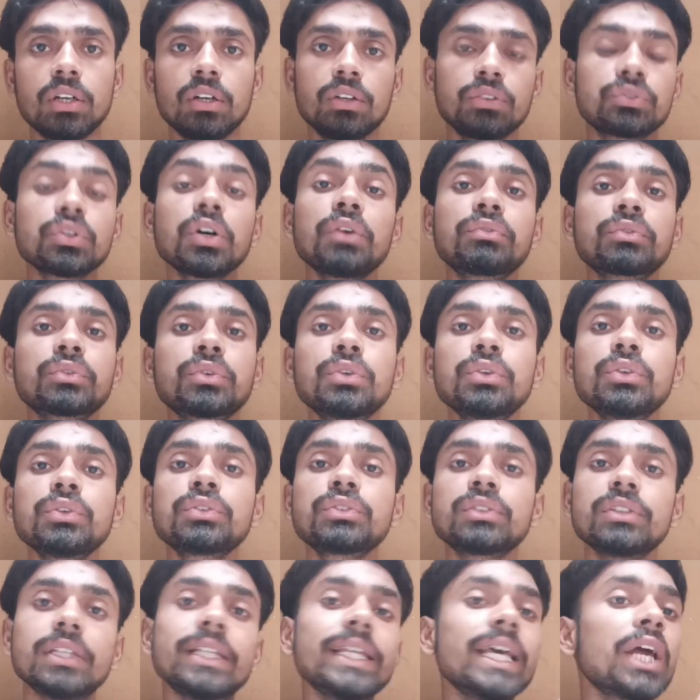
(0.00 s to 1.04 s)
so of
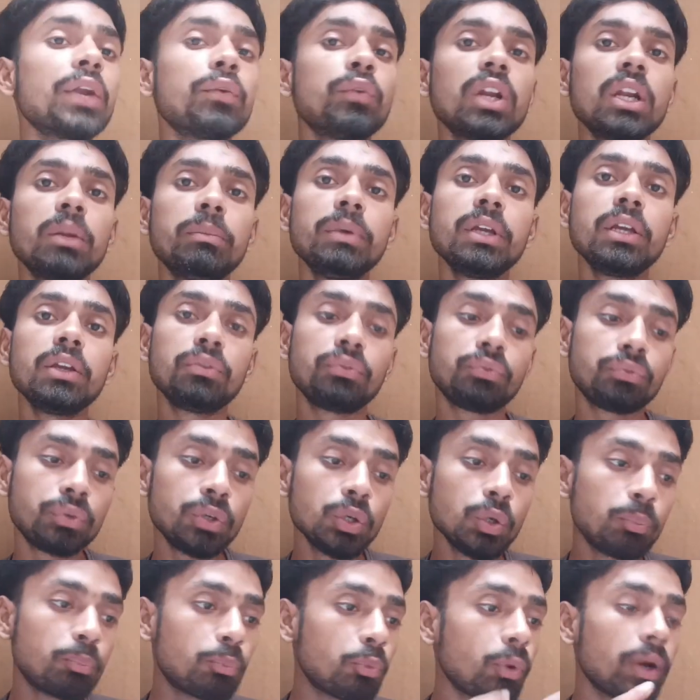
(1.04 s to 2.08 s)
course there will be
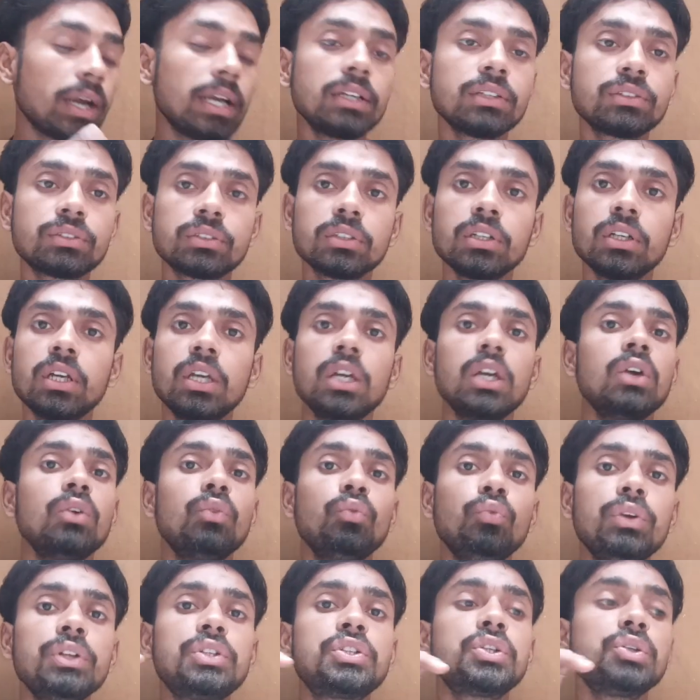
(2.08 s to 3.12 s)
few points
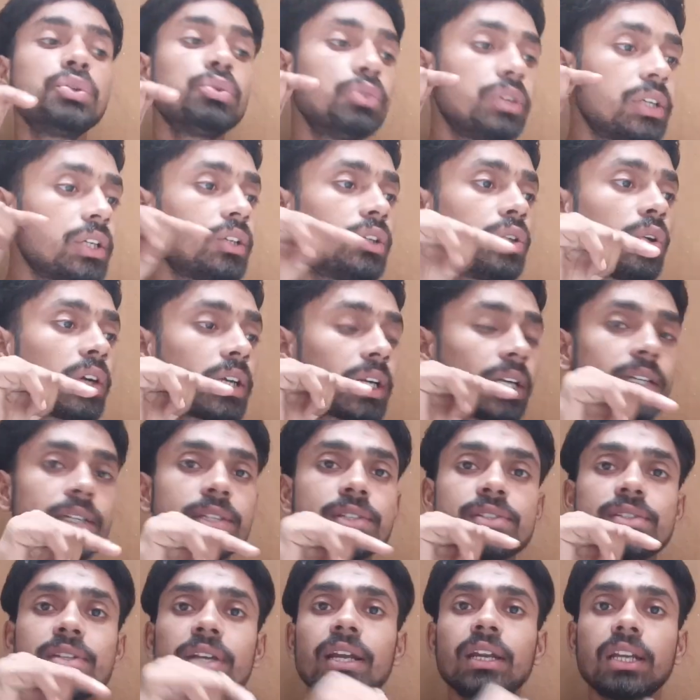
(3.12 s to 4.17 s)
which you did not
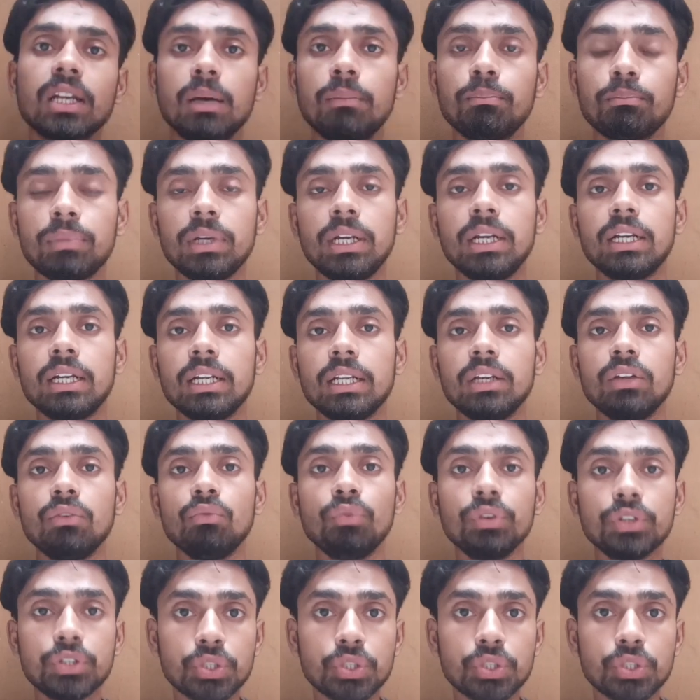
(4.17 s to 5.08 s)
understand completely,